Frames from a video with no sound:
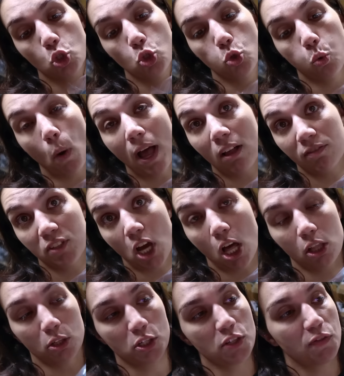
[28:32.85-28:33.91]

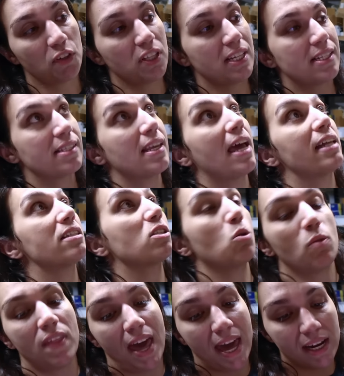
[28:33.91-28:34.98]
$12 for this set.
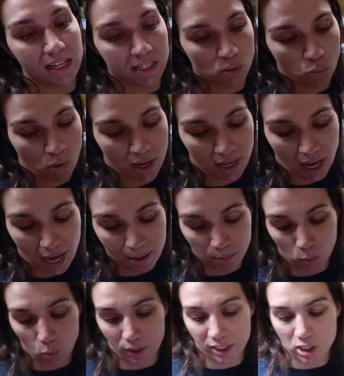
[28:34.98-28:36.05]
So that is what
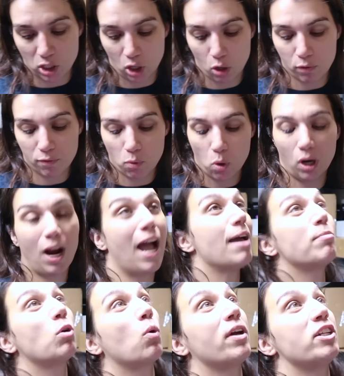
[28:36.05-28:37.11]
I'm going to go for.
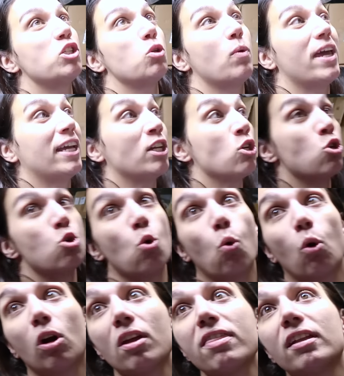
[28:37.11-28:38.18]
I'm going to
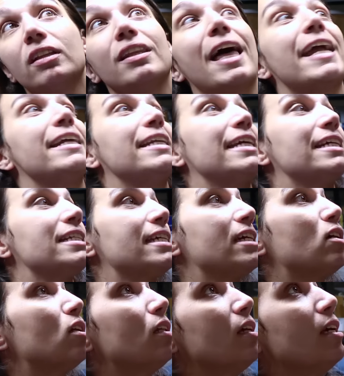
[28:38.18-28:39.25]
ignore the lightning
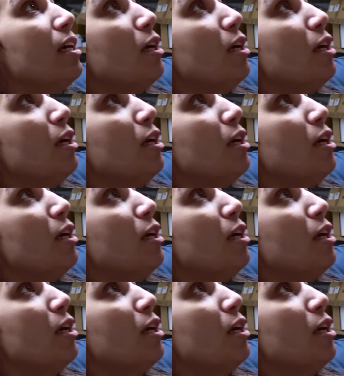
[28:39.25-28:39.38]
deal